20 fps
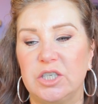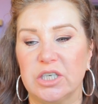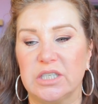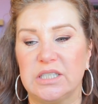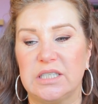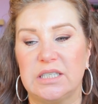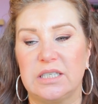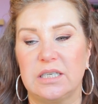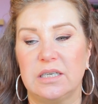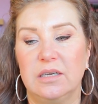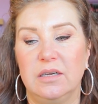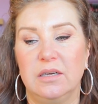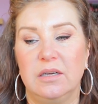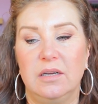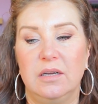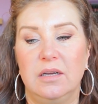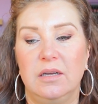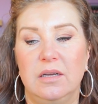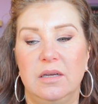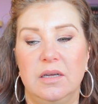just,
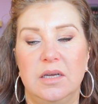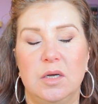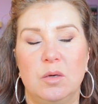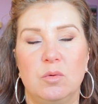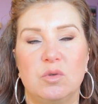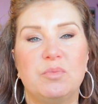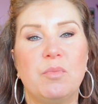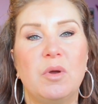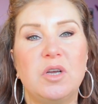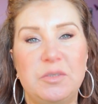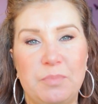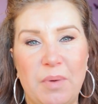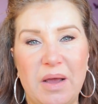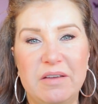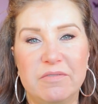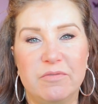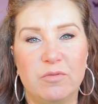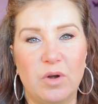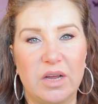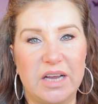it was most
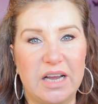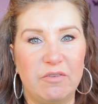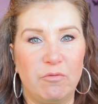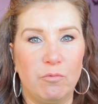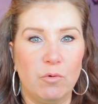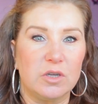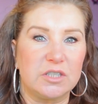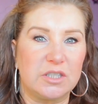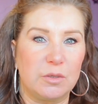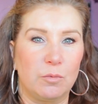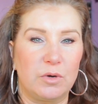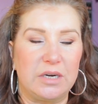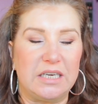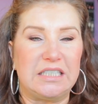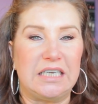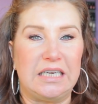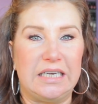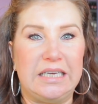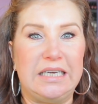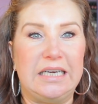painful, like if Watson
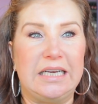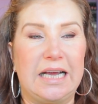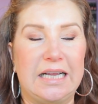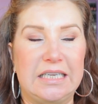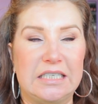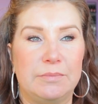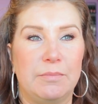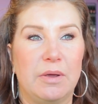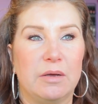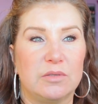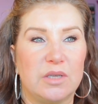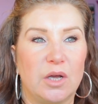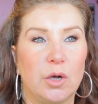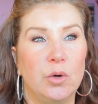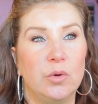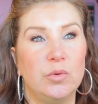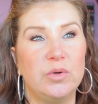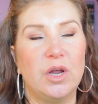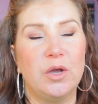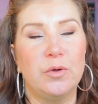wanted to lean against me, I was like,
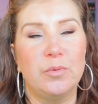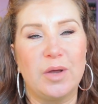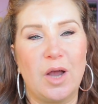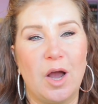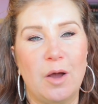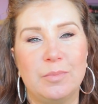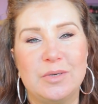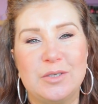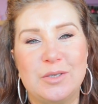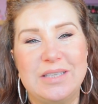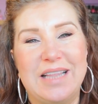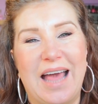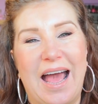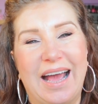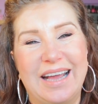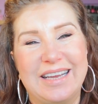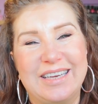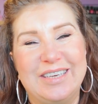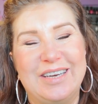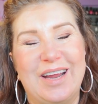oh, no, we can't be doing
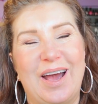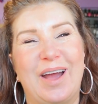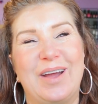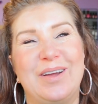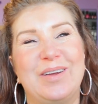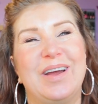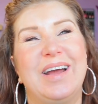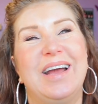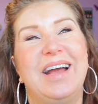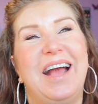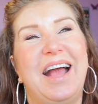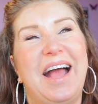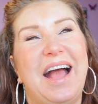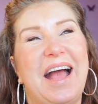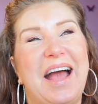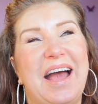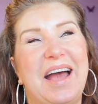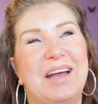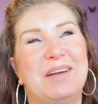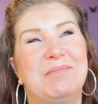that, you know.
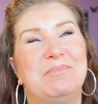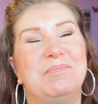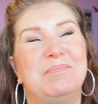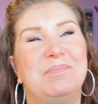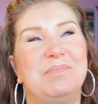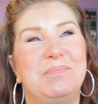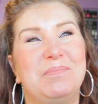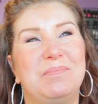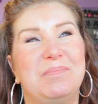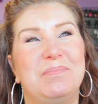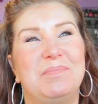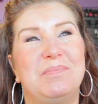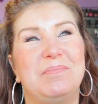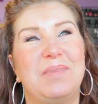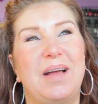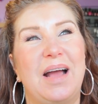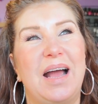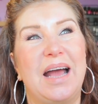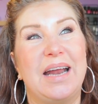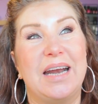Um,
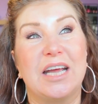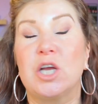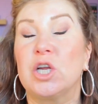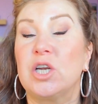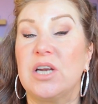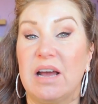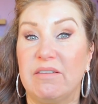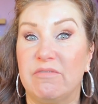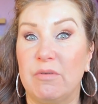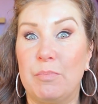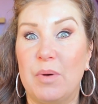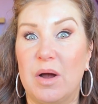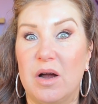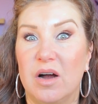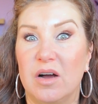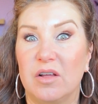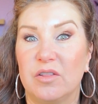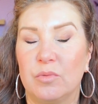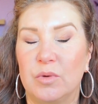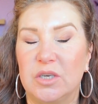And I couldn't have a
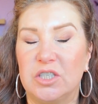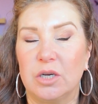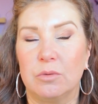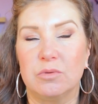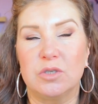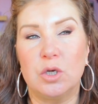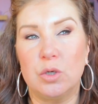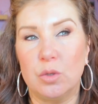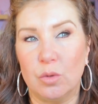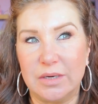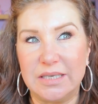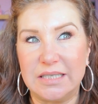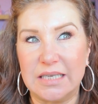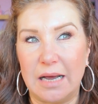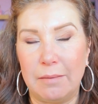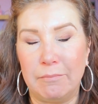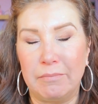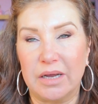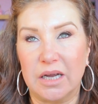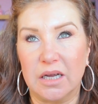bath, which I was annoyed
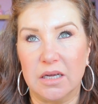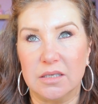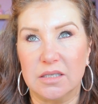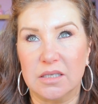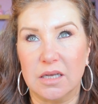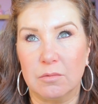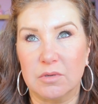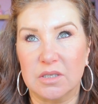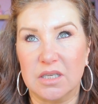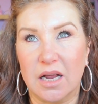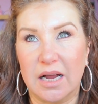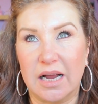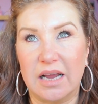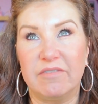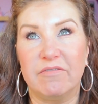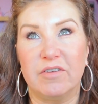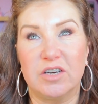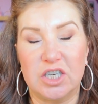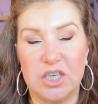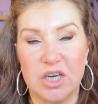at, because I was like,
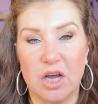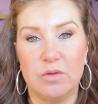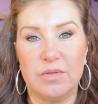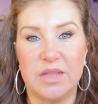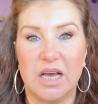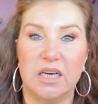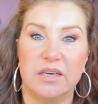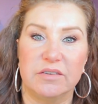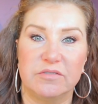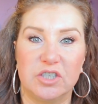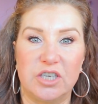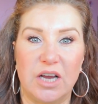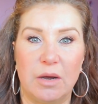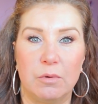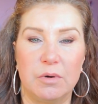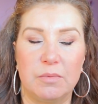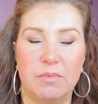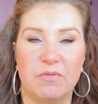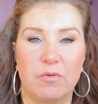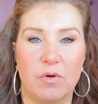if I'd have known that, I'd have
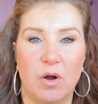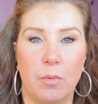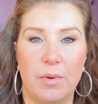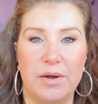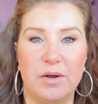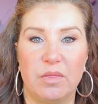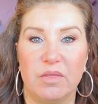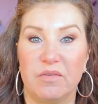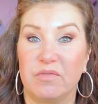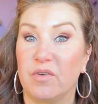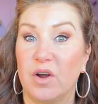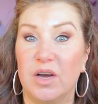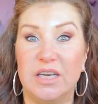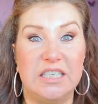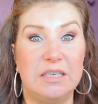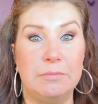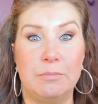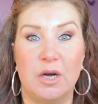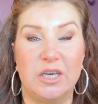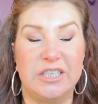showered before I went on the
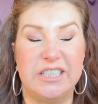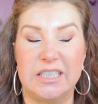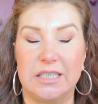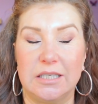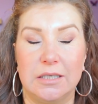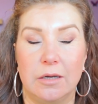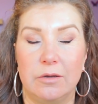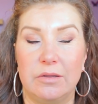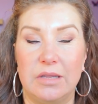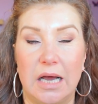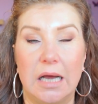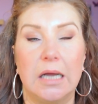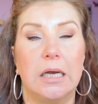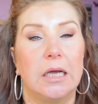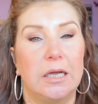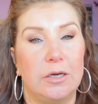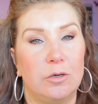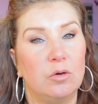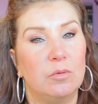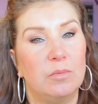Friday, but I didn't know that.
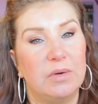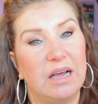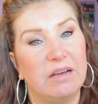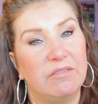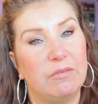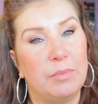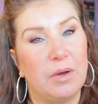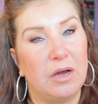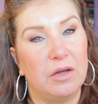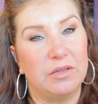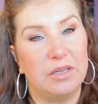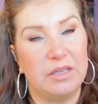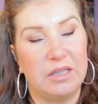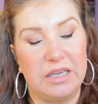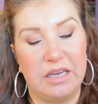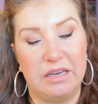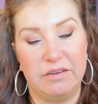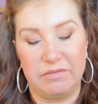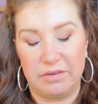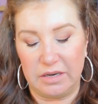And I normally have a bath in
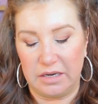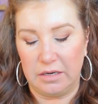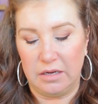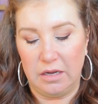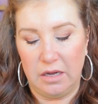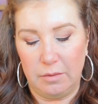the evening,